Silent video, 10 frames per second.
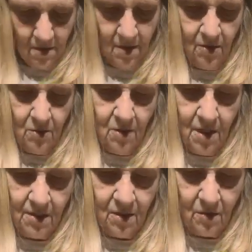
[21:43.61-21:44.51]
I do
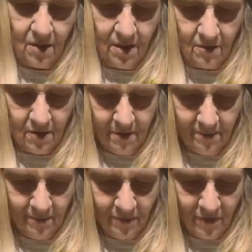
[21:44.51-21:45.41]
like the greenery.
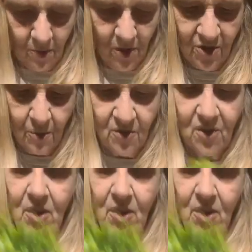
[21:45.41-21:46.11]
I wish it was